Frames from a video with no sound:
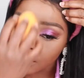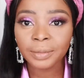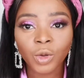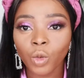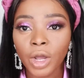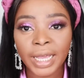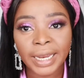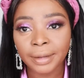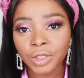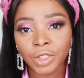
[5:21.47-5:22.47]
In terms of what it
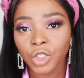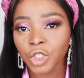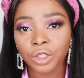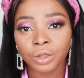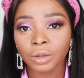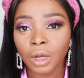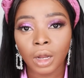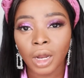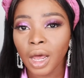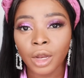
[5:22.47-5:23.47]
claims to do,
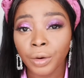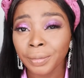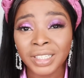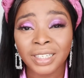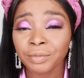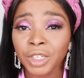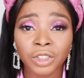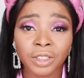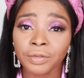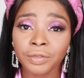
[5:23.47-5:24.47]
the Mercier I've been
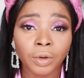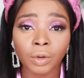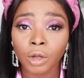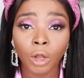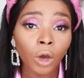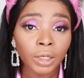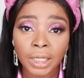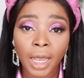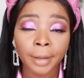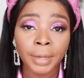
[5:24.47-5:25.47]
using for a long
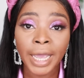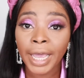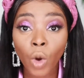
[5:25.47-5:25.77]
time.